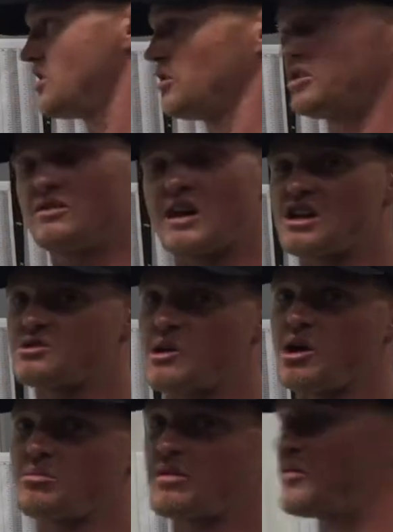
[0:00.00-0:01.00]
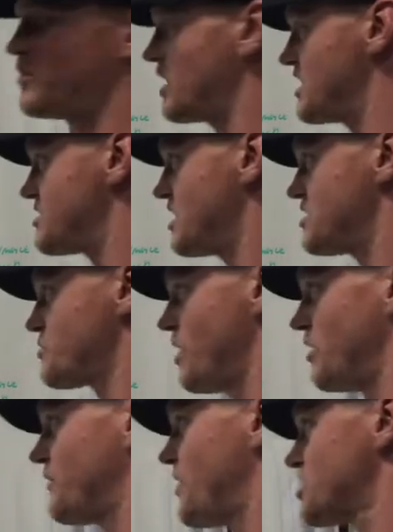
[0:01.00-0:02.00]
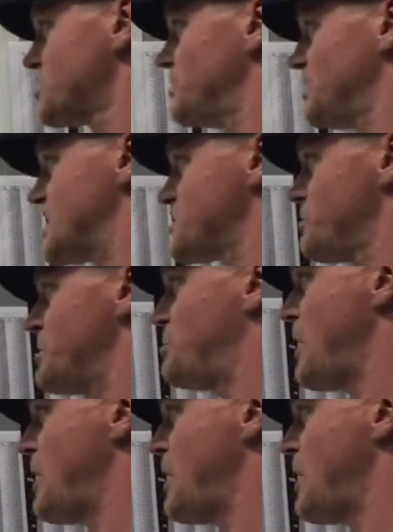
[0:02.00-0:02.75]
You'll do that as well in function, but this will be